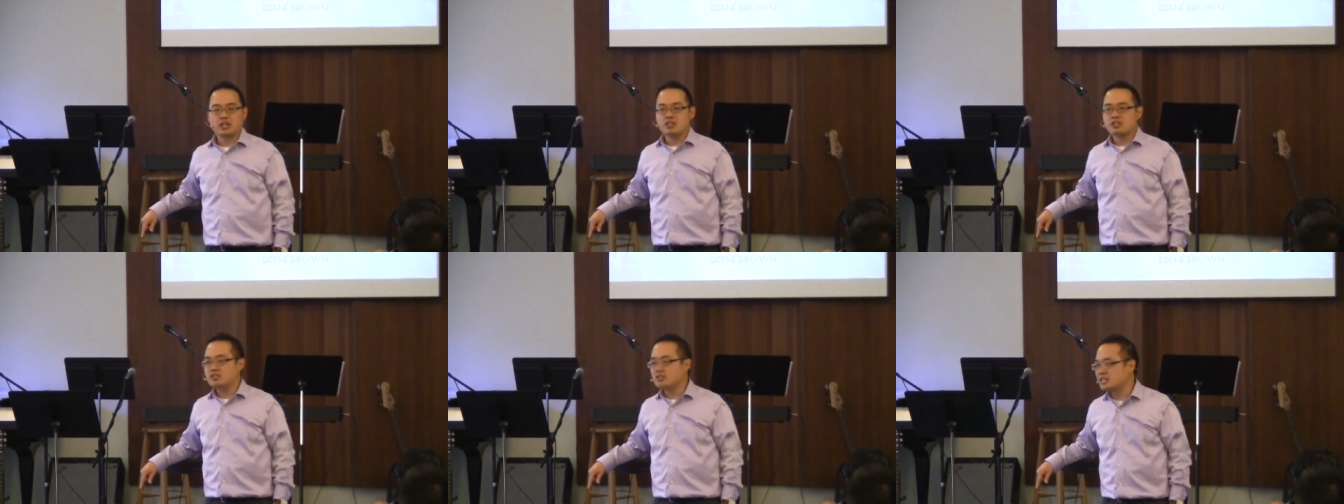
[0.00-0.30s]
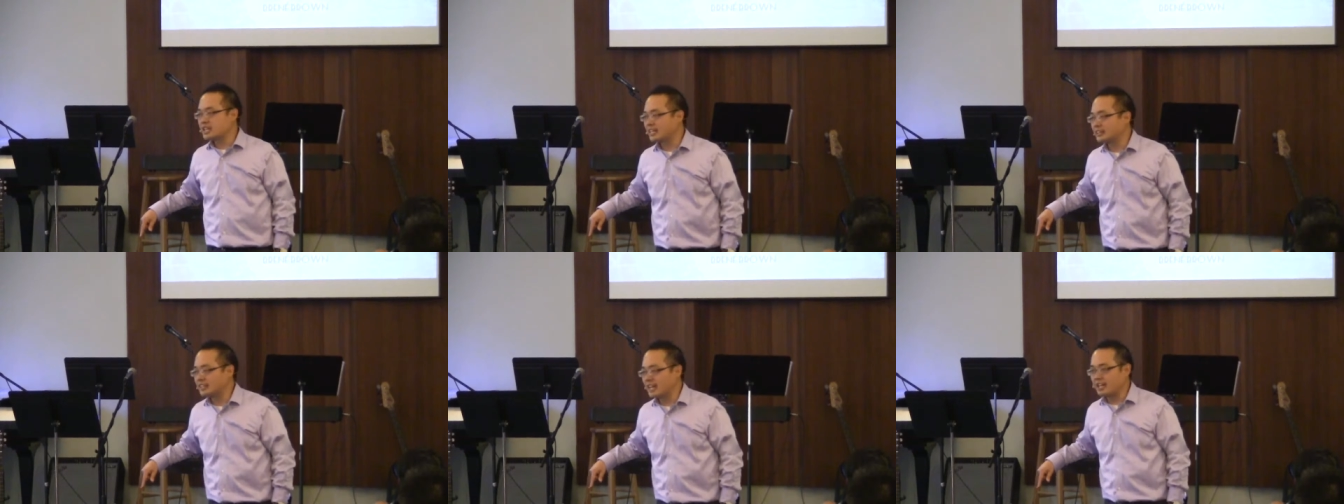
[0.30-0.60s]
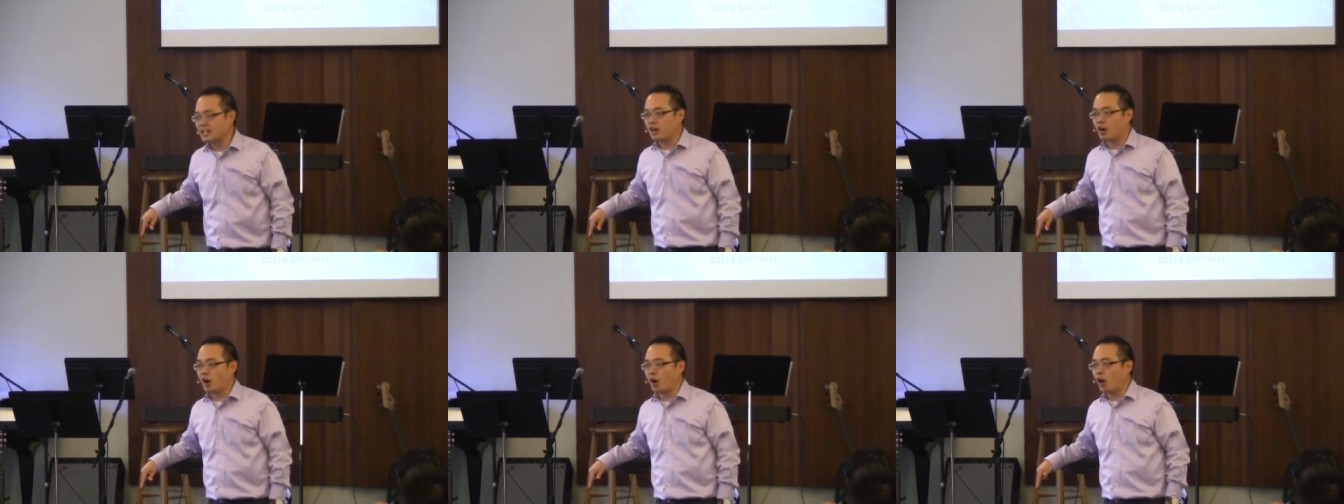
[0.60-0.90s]
You get
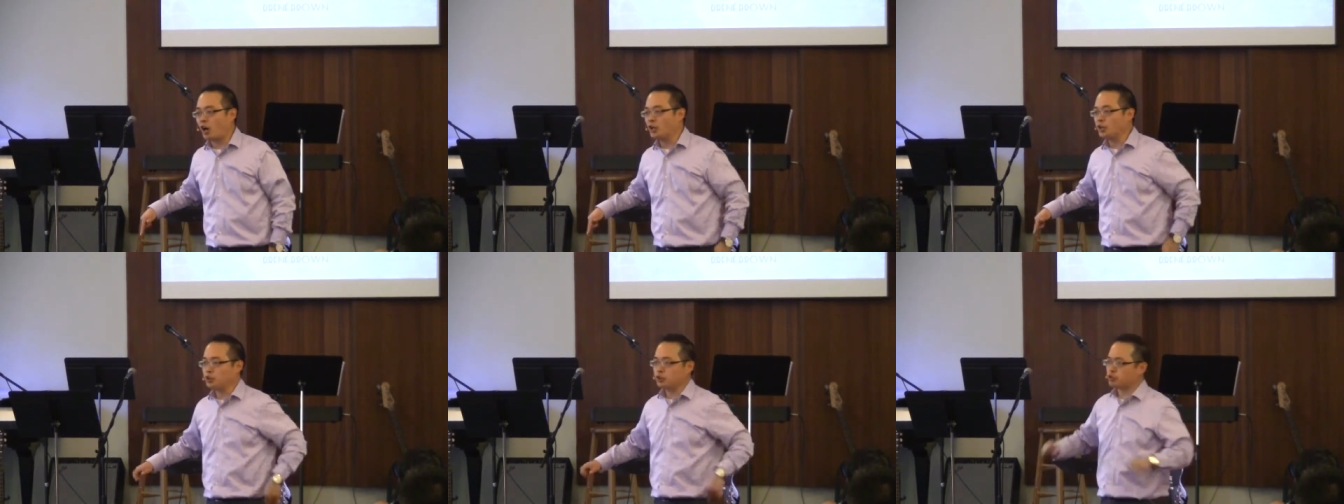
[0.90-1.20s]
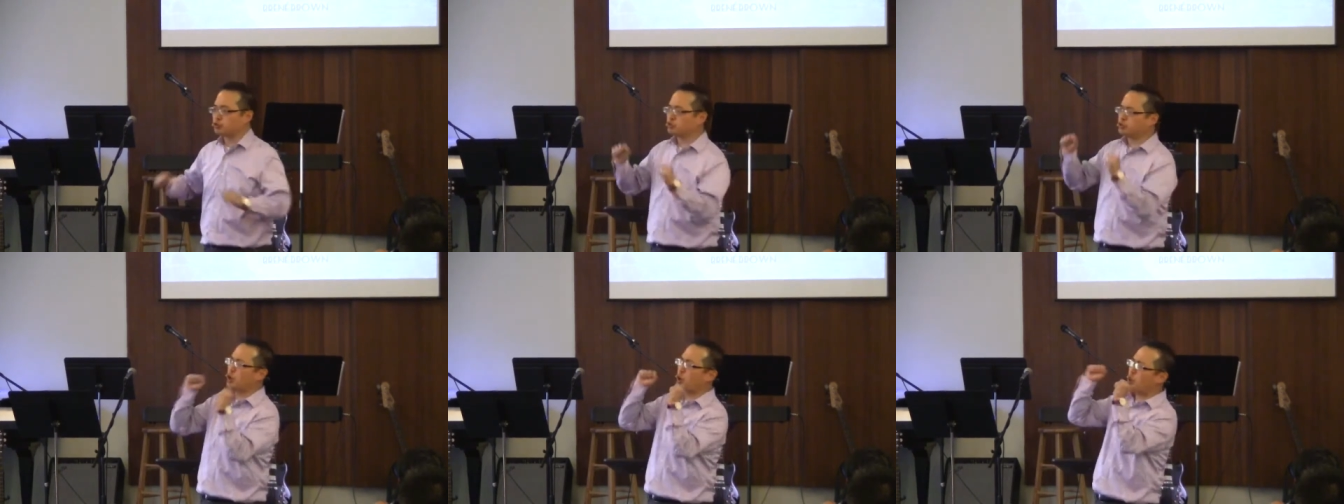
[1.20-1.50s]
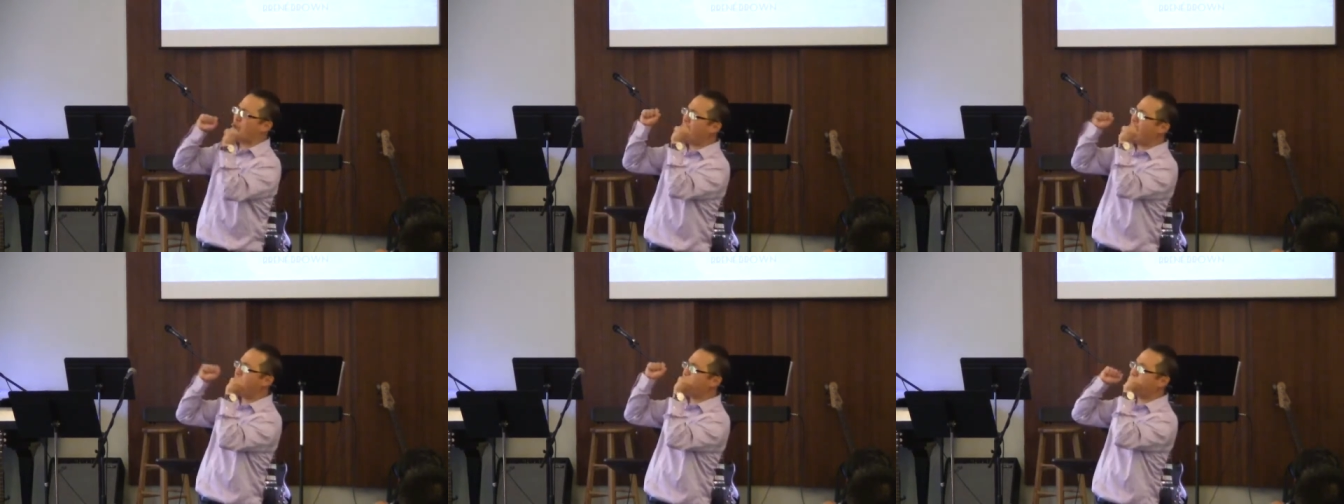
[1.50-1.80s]
that car, you're
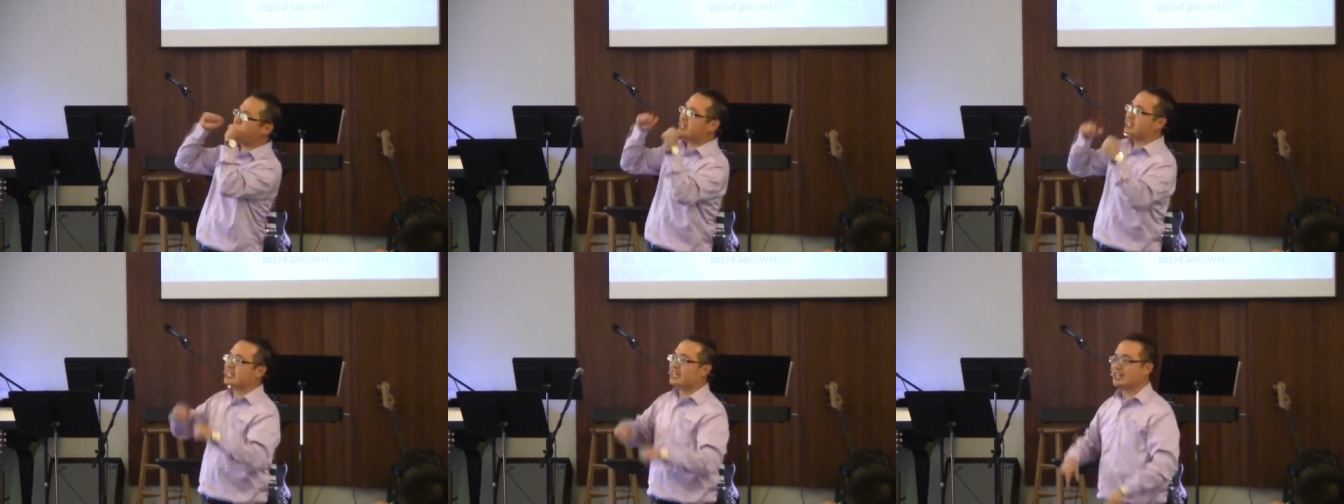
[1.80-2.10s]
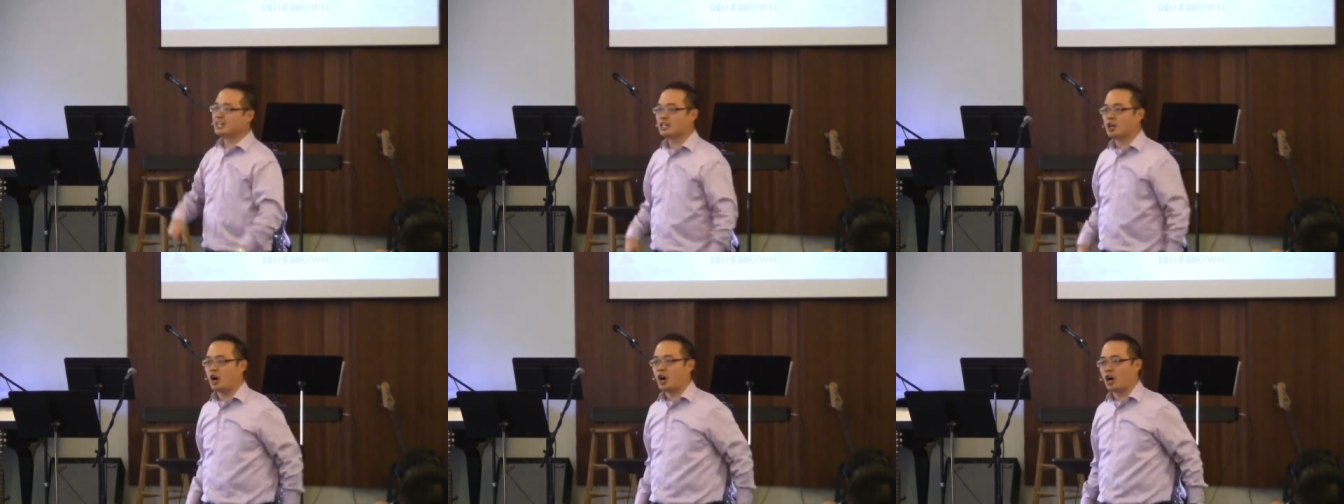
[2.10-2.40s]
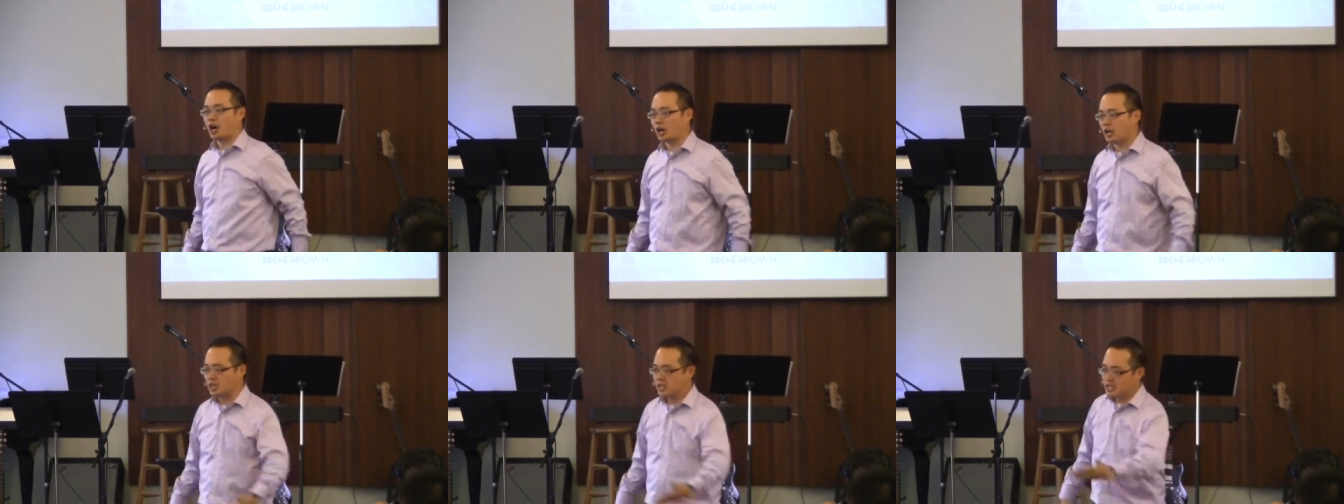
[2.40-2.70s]
so happy to get a car.